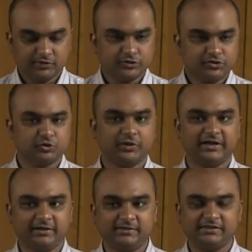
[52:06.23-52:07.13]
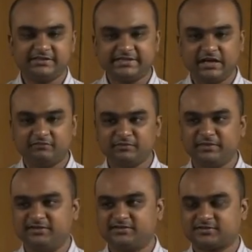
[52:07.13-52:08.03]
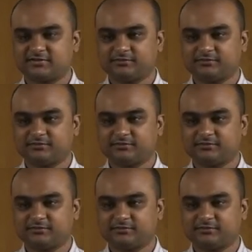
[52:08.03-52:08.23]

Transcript: to enable the governments